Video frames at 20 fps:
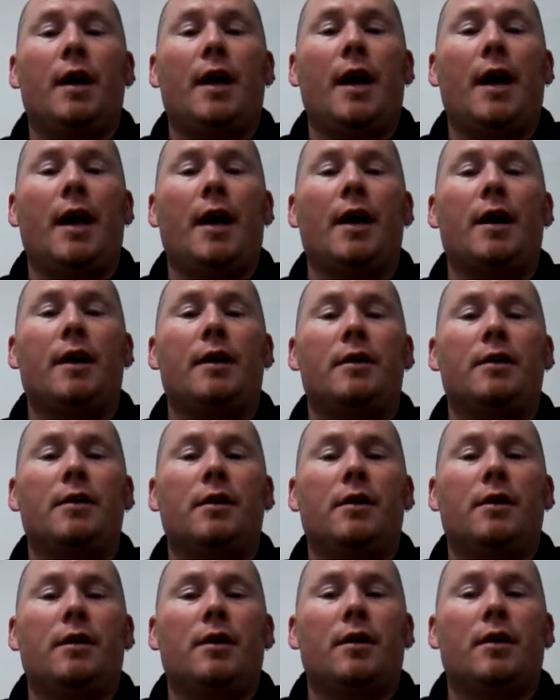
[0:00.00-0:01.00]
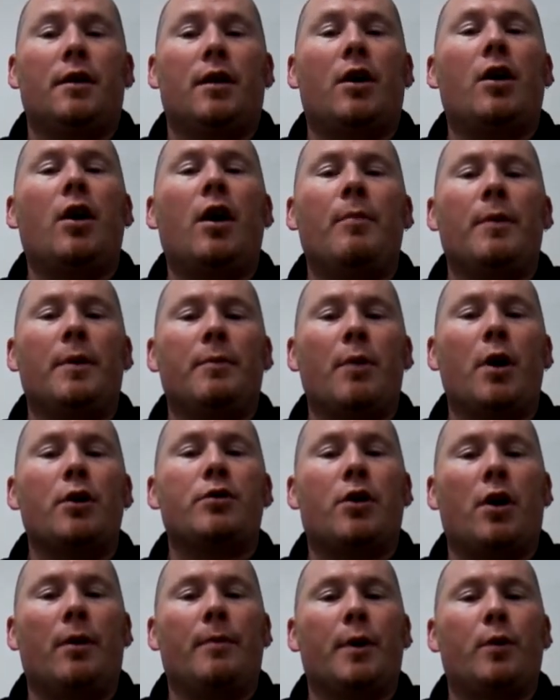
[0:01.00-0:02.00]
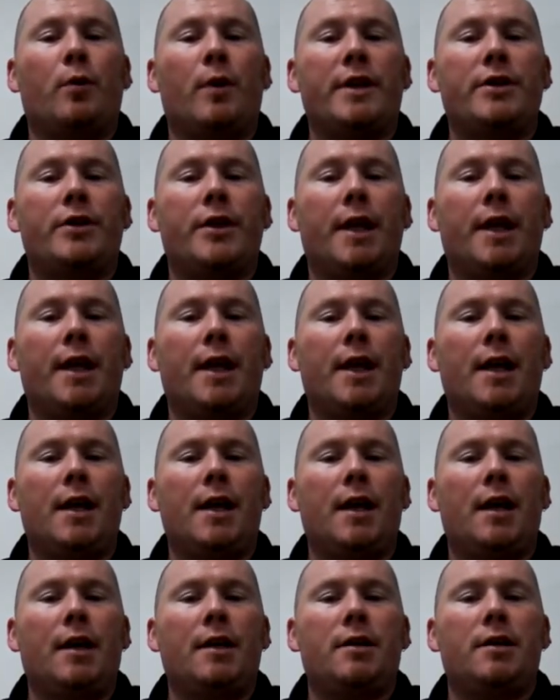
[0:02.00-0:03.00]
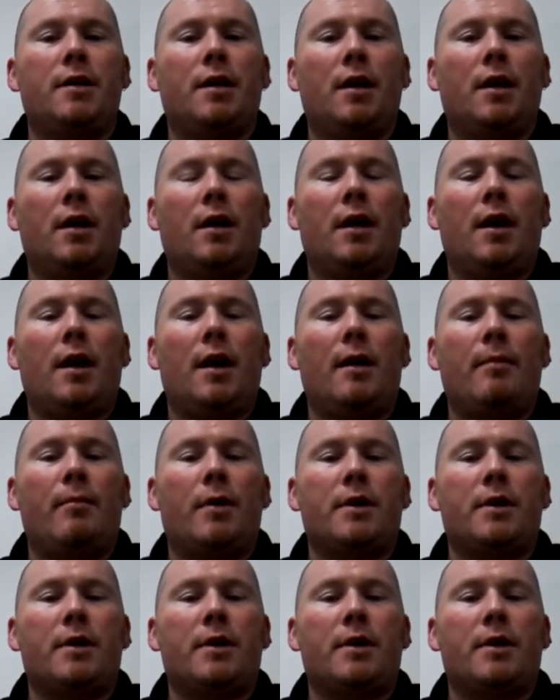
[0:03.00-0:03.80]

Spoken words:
And the most common question is, am